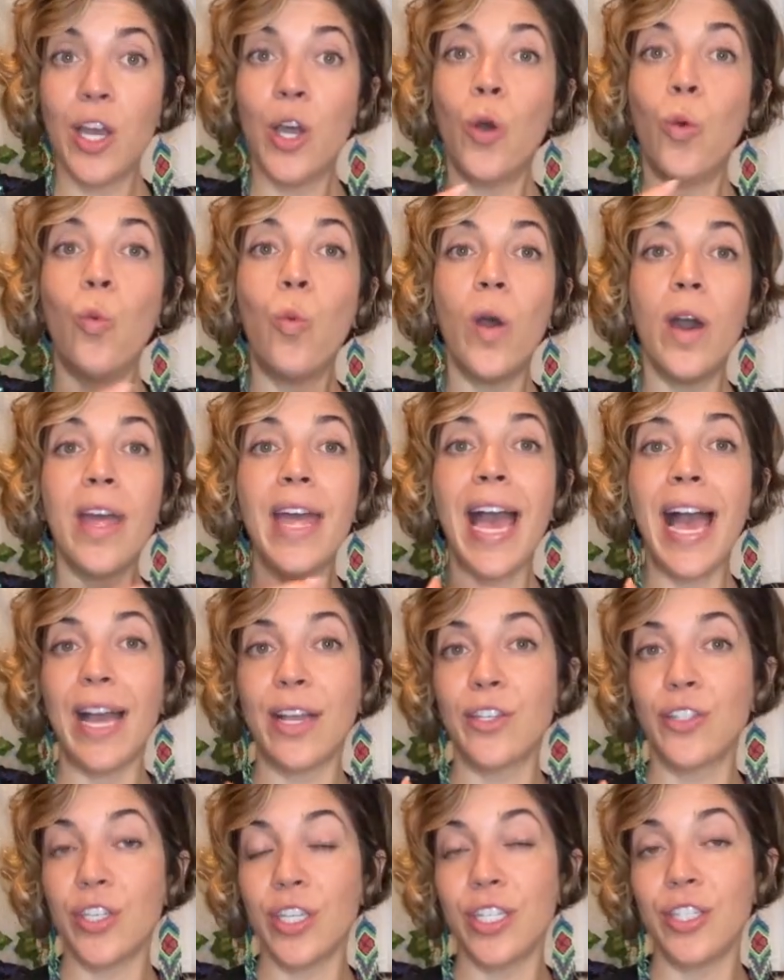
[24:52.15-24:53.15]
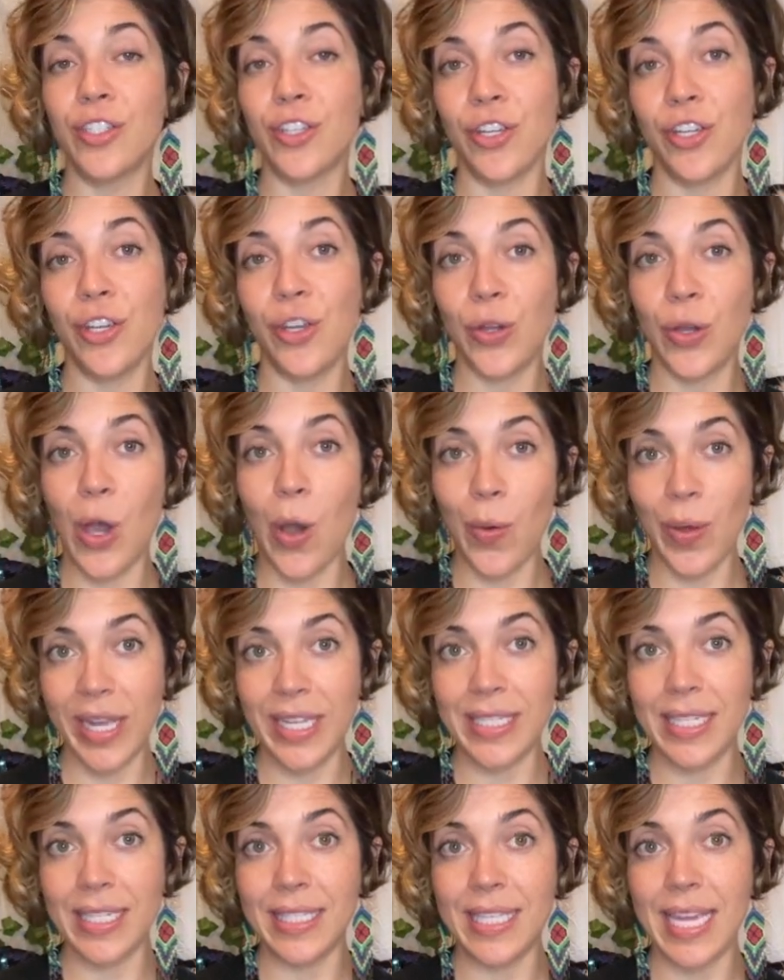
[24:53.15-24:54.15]
what actions are you going
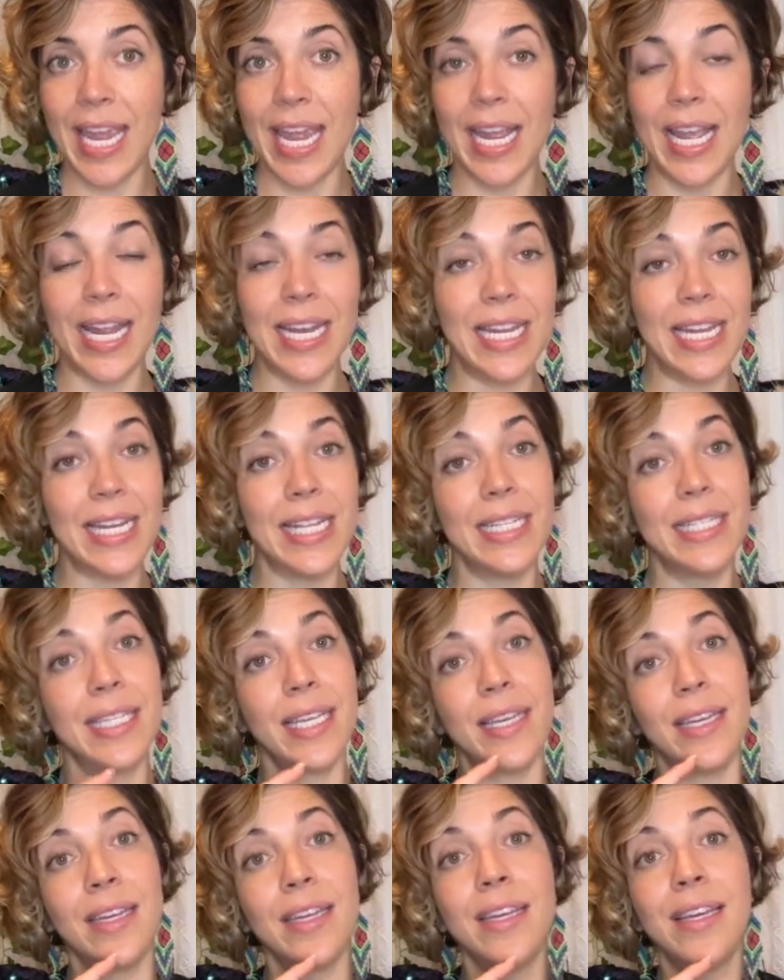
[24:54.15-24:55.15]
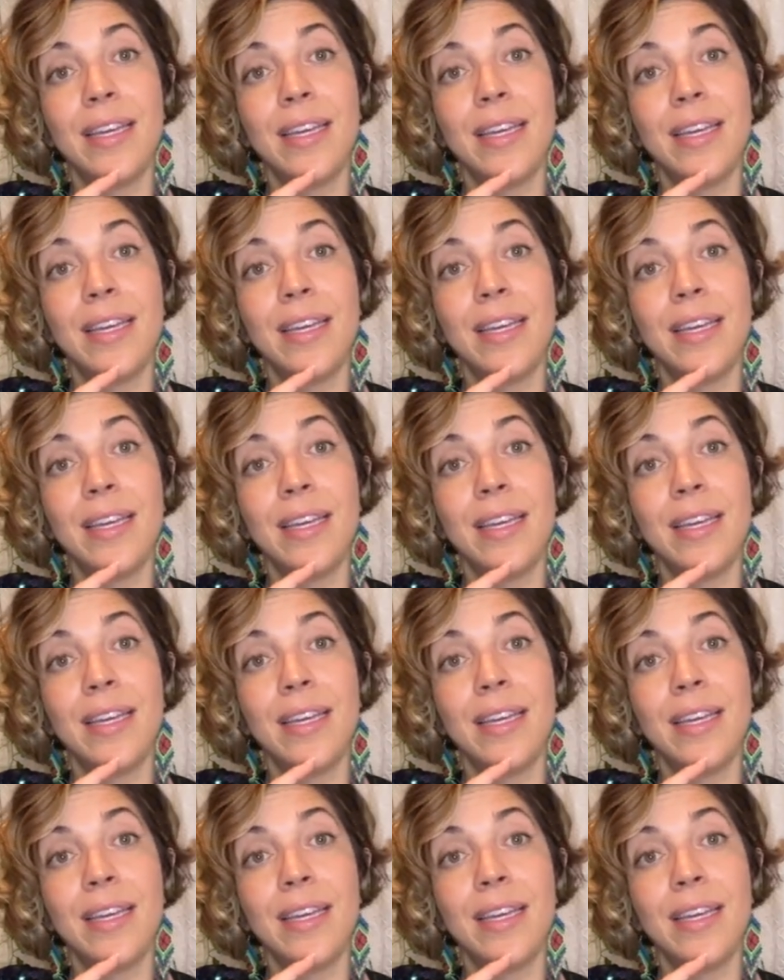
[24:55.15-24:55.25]
to take. I needed to